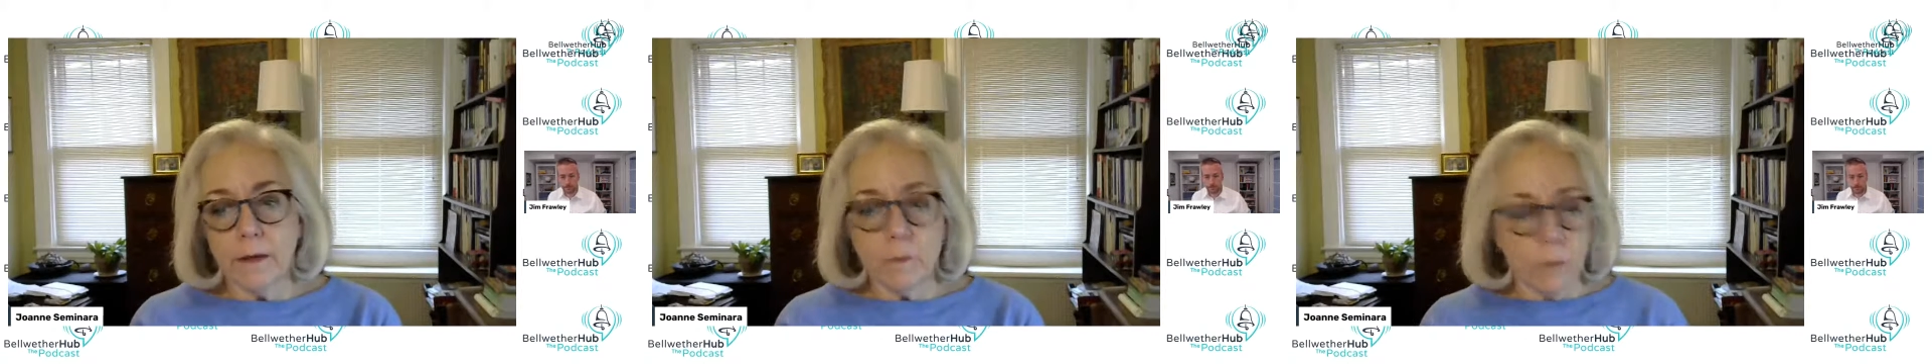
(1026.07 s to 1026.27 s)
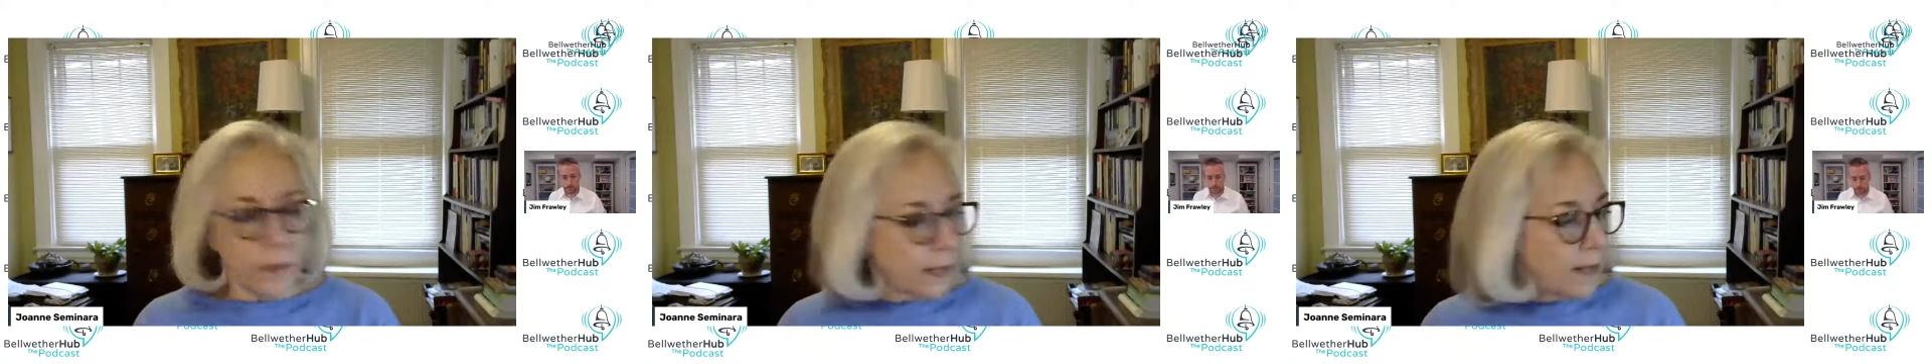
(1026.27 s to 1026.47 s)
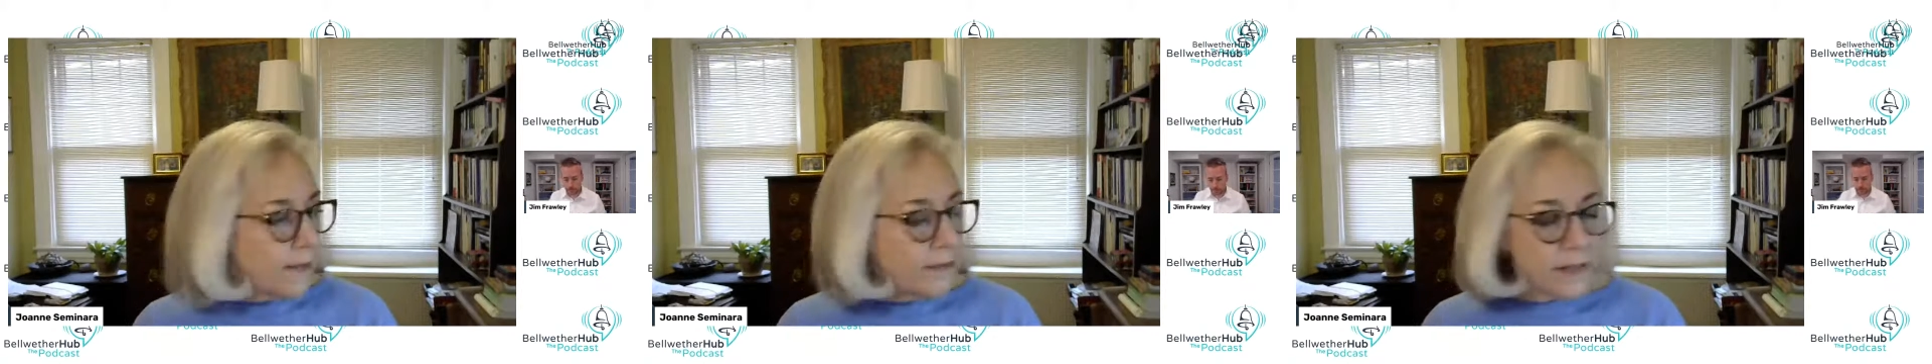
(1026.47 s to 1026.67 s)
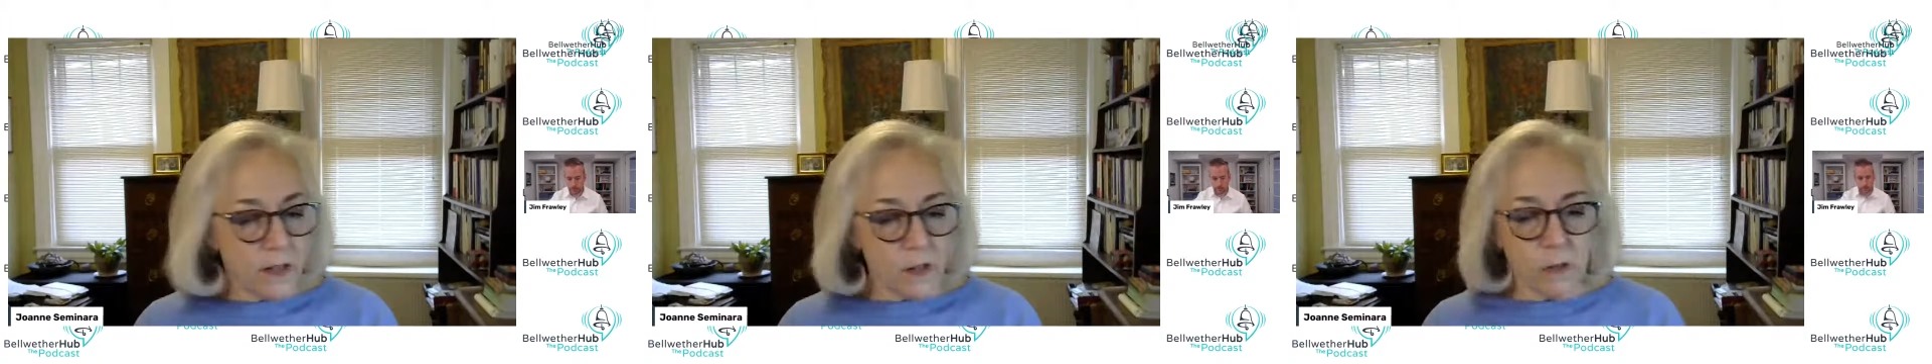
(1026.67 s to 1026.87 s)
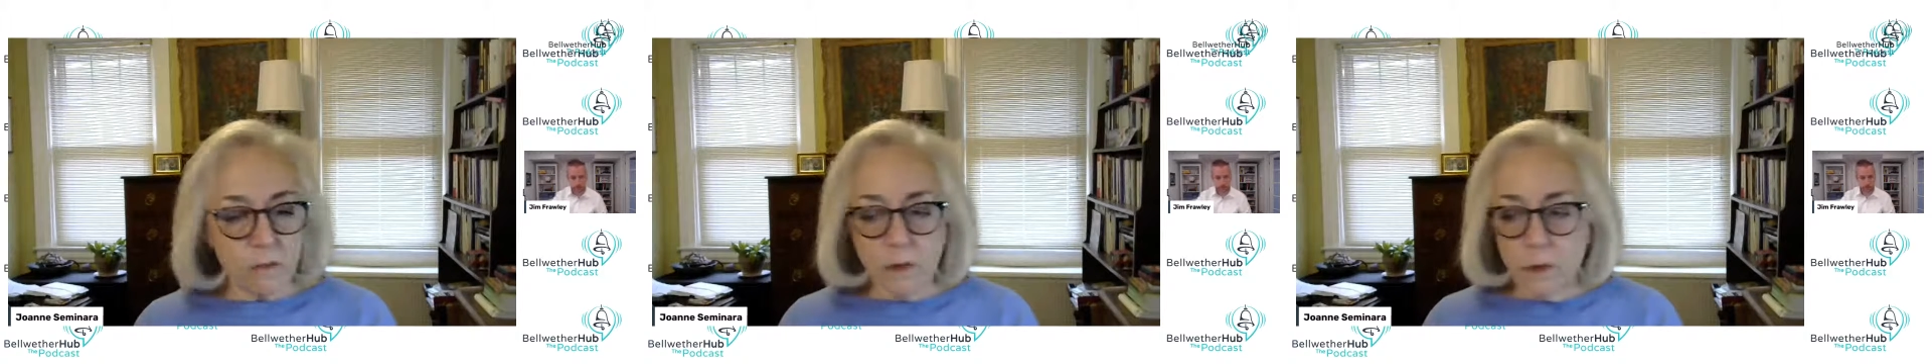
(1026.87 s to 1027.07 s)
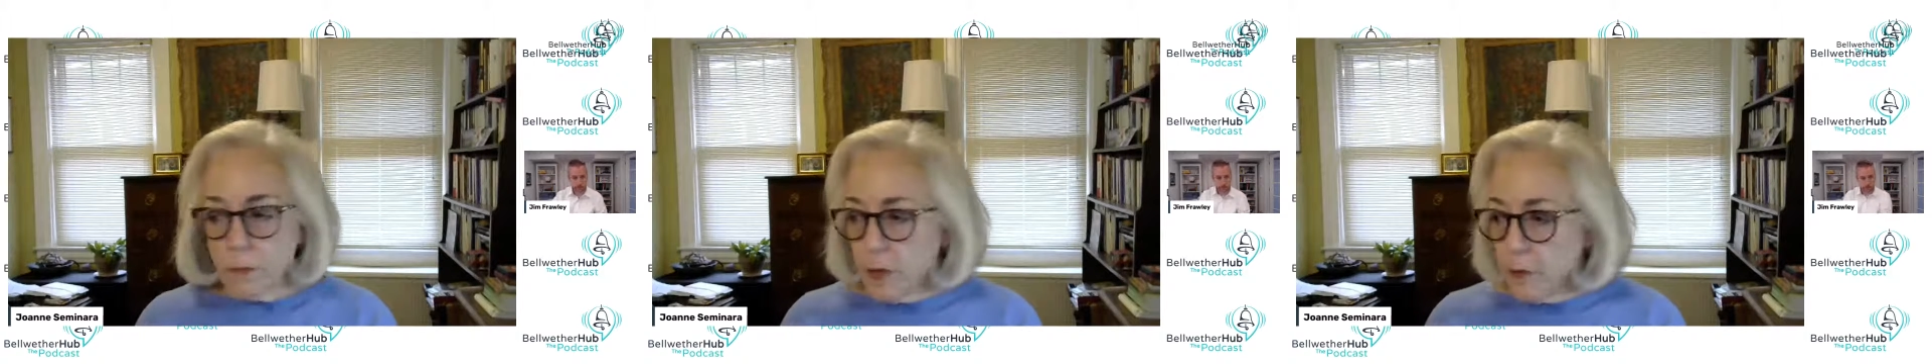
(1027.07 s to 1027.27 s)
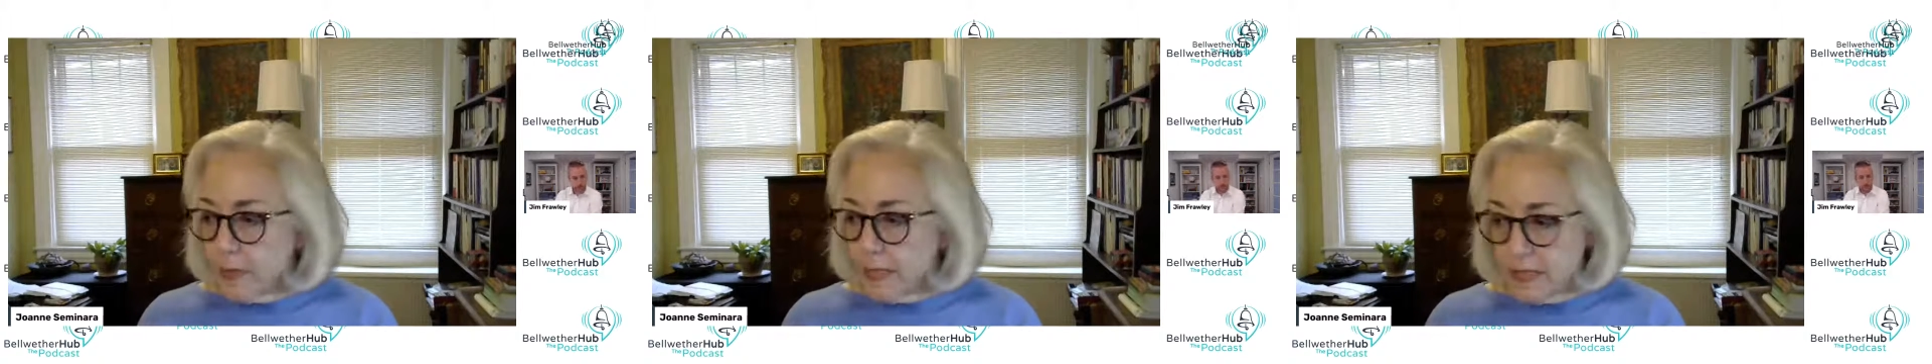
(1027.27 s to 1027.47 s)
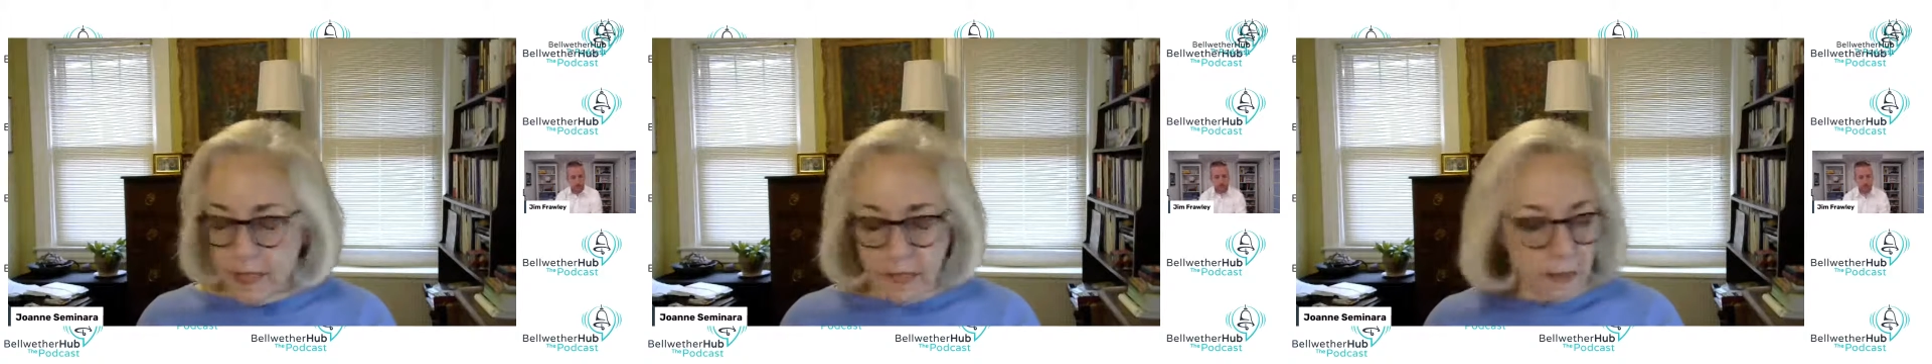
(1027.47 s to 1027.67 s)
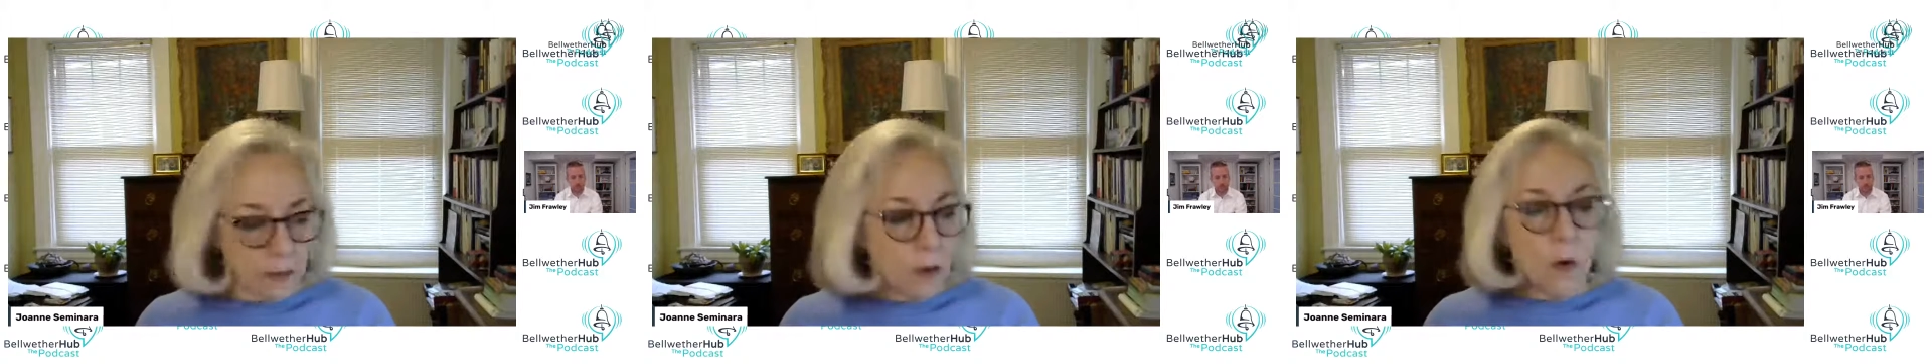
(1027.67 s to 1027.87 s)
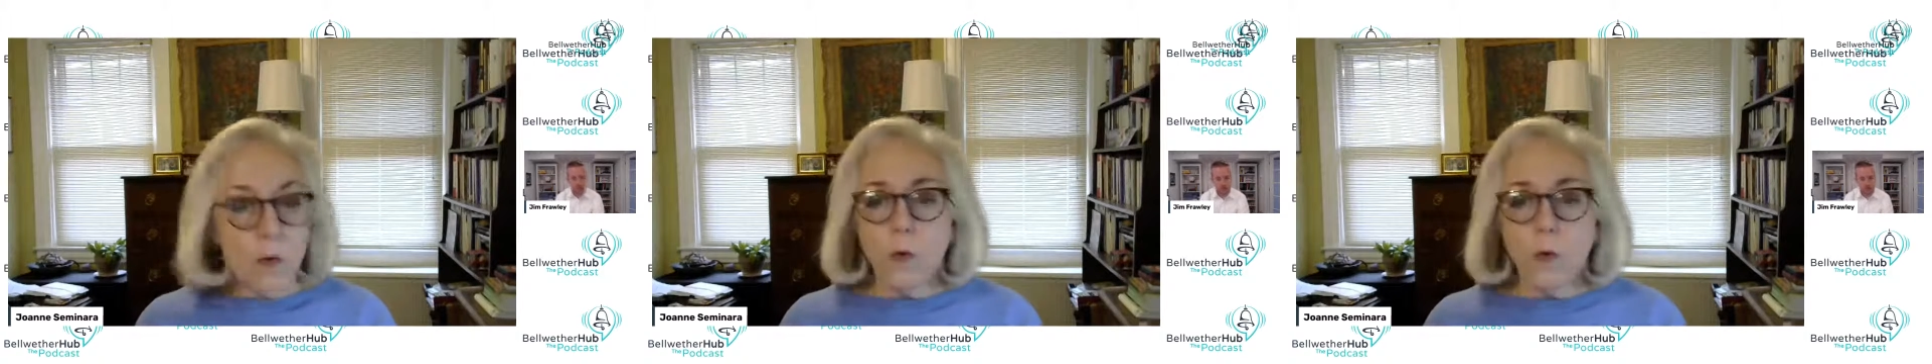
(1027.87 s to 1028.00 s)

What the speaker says: we're in a confidential room. Nobody's here.